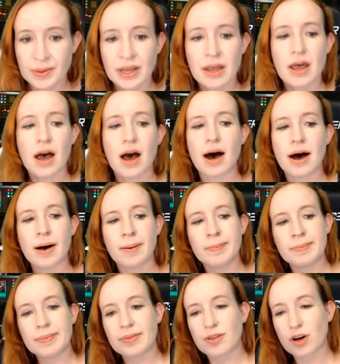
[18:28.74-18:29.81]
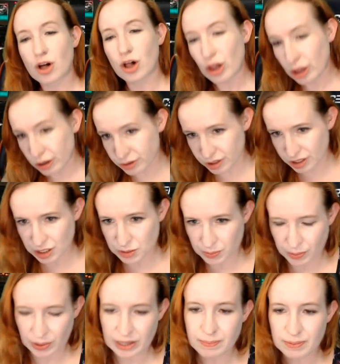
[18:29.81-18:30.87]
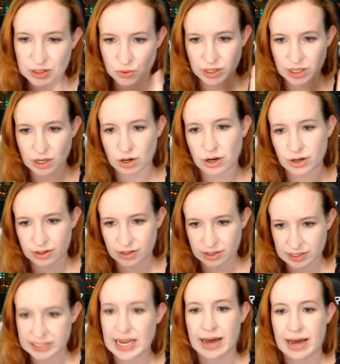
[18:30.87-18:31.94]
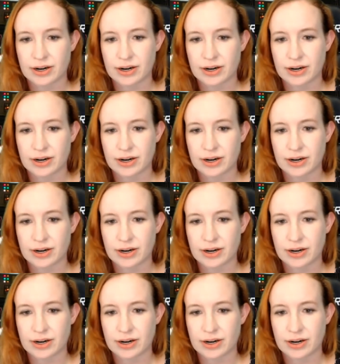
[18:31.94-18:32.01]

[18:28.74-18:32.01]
The closest point between the Earth and Saturn